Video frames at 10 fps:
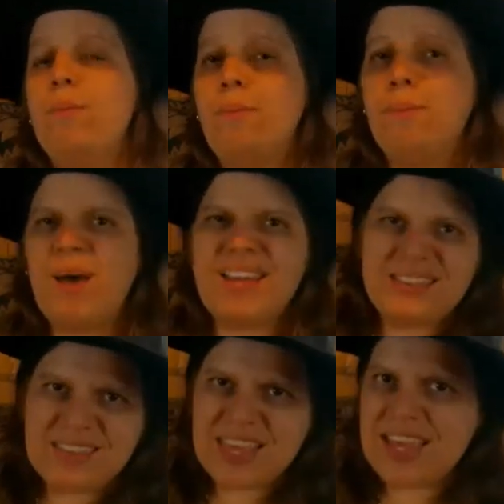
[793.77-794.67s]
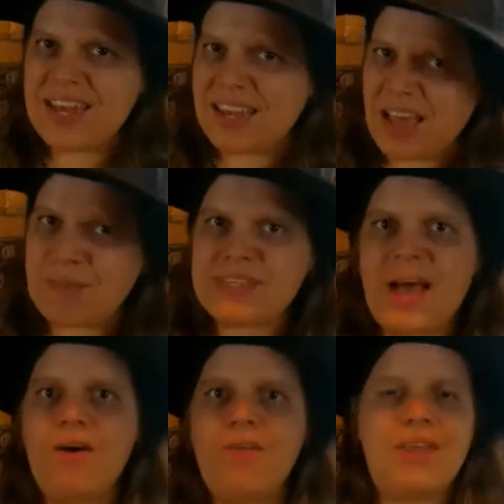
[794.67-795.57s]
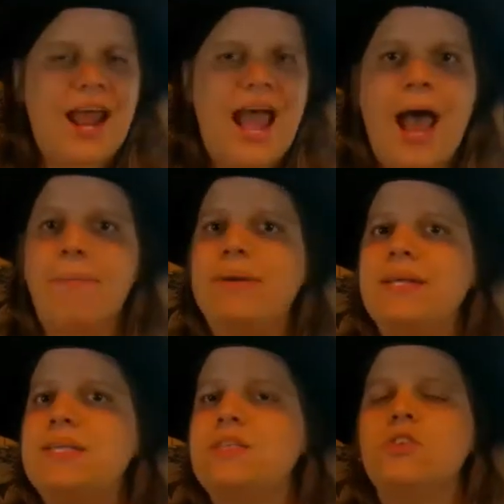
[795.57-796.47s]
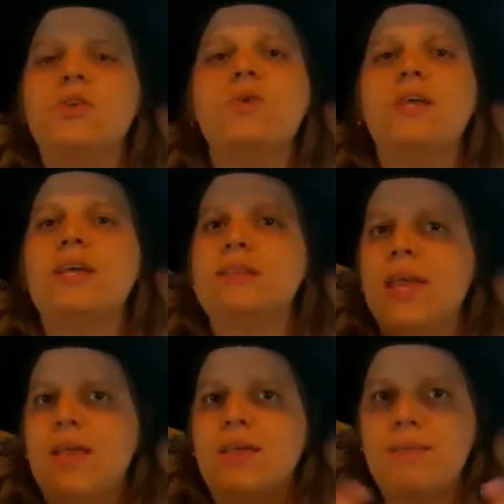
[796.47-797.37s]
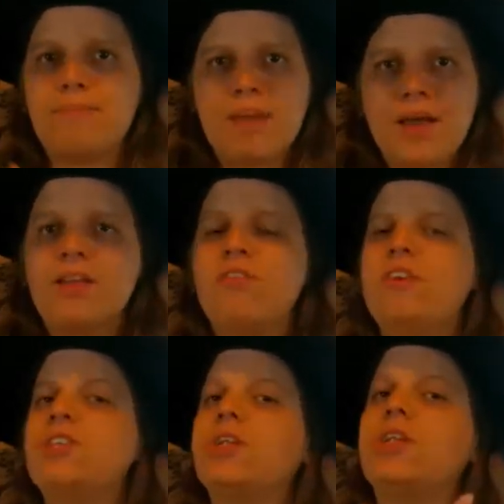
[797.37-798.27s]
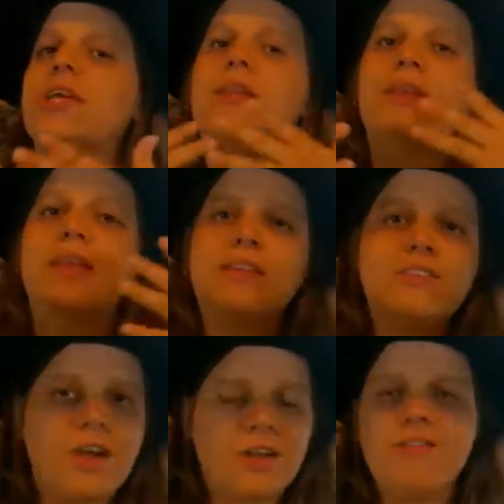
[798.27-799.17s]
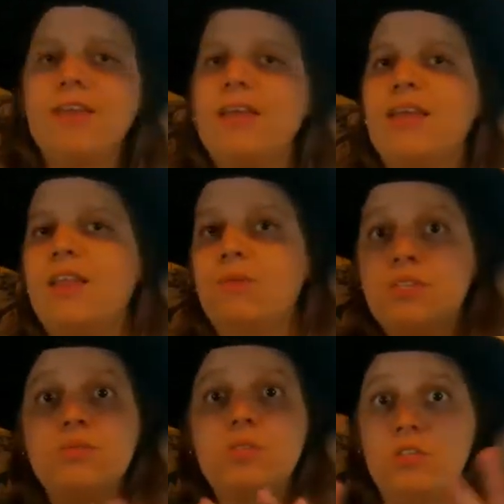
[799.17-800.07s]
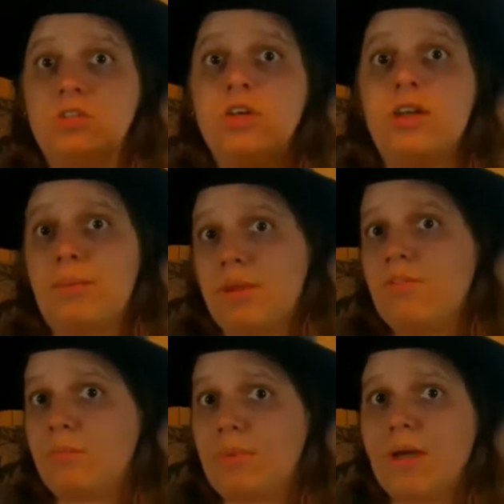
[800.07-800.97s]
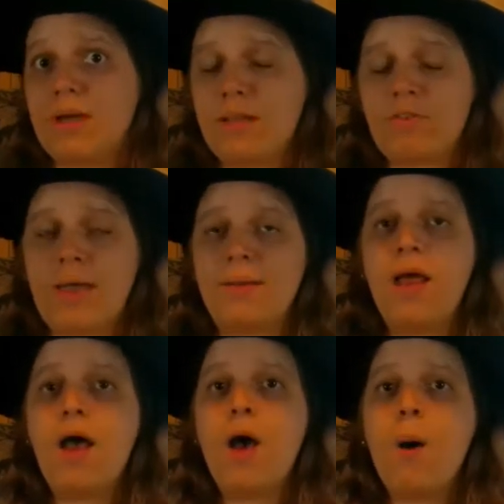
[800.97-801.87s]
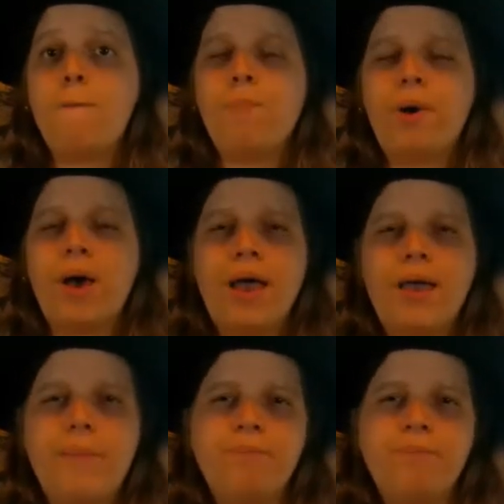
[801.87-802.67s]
but then it comes out that it happened, and so they get married officially, and then they start living together, which is good. I mean, if you're married, it's fine. But